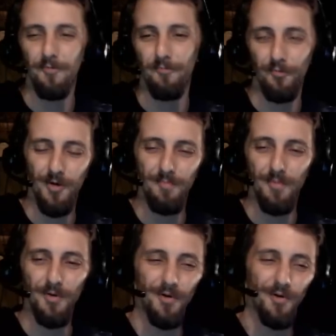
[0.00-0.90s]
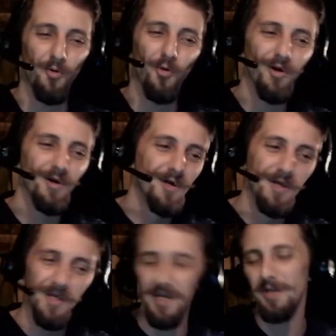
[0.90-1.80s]
Freebooter or
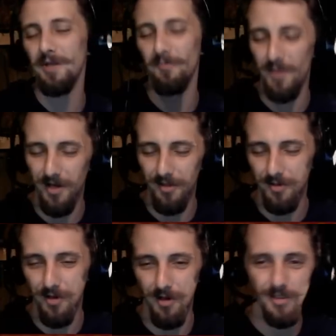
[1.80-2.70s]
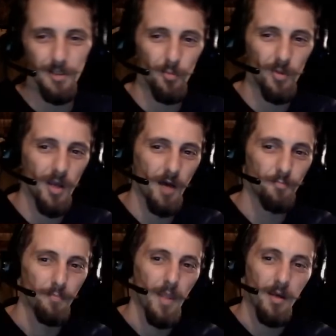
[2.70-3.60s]
any of the other cards that we have.